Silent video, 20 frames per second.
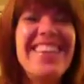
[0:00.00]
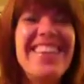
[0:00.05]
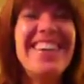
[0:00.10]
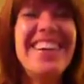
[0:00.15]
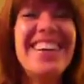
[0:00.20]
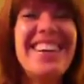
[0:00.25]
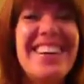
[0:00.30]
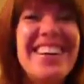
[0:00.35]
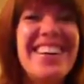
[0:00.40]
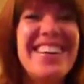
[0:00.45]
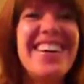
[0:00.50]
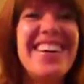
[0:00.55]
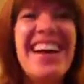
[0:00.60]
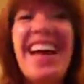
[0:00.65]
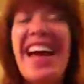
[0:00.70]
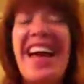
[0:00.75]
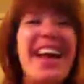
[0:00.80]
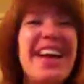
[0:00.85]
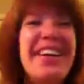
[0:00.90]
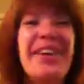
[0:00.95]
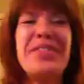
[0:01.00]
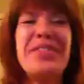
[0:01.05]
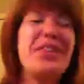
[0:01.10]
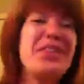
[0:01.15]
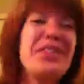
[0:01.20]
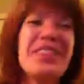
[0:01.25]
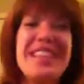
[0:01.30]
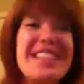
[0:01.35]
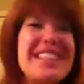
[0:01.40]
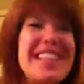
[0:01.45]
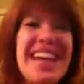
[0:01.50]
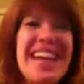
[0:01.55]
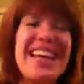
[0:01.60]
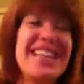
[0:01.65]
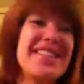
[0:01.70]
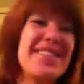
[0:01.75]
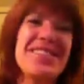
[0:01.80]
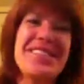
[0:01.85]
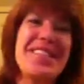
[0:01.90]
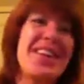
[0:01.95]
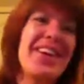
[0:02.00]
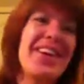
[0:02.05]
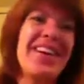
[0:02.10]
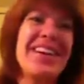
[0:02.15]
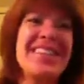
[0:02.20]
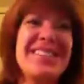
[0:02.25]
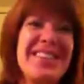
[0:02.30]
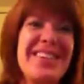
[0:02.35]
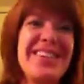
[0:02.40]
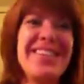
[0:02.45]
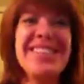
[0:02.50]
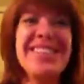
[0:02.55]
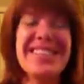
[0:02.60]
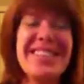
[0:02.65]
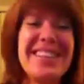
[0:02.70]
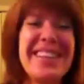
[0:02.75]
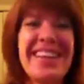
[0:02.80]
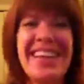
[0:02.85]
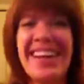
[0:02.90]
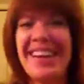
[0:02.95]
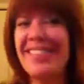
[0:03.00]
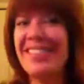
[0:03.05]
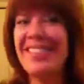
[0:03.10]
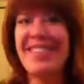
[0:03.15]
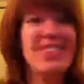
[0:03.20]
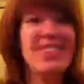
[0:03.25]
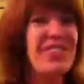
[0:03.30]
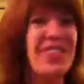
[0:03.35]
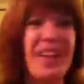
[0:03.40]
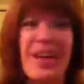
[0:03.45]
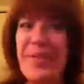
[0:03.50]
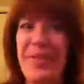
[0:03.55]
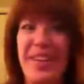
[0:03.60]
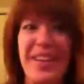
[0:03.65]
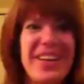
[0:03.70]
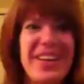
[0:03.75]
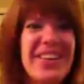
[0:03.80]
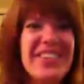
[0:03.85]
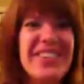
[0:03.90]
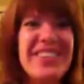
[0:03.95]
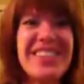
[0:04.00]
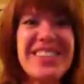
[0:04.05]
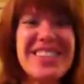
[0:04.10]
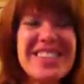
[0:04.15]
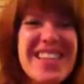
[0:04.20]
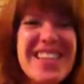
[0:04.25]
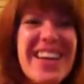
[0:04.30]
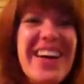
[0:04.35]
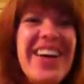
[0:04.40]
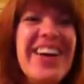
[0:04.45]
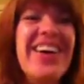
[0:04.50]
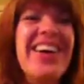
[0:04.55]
Oh, and I don't do retakes. I'm sorry. So you're just going to get it with it flopping over. So